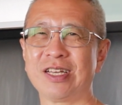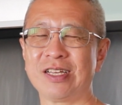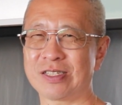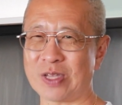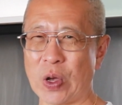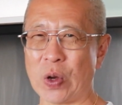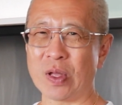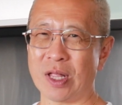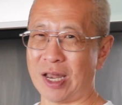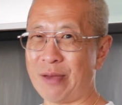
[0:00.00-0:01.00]
So
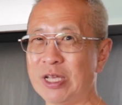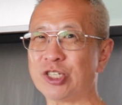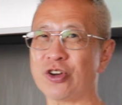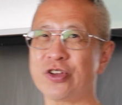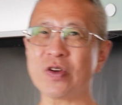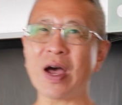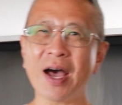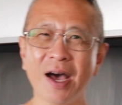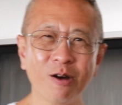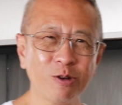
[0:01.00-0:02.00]
let me show you
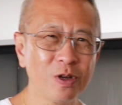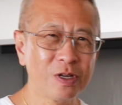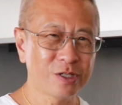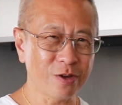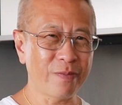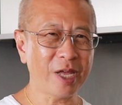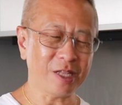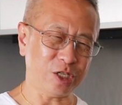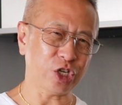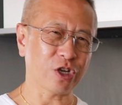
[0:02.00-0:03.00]
how to make
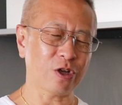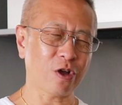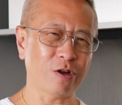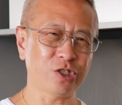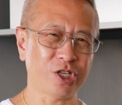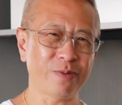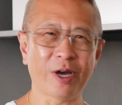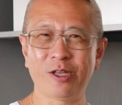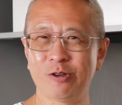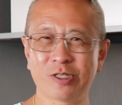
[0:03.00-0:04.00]
the chicken congee
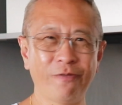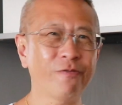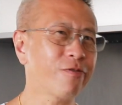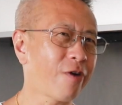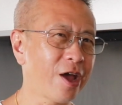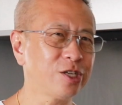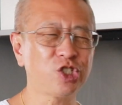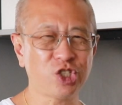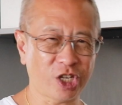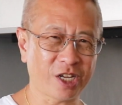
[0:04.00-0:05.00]
by using fresh
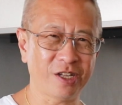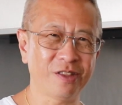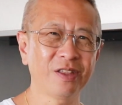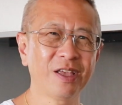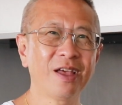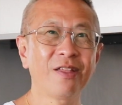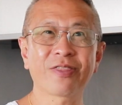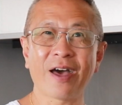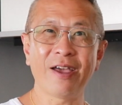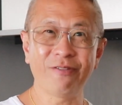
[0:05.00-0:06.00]
chicken
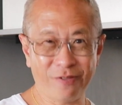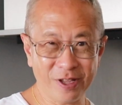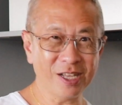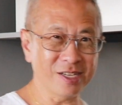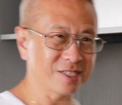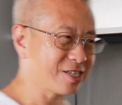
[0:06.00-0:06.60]
thigh fillet.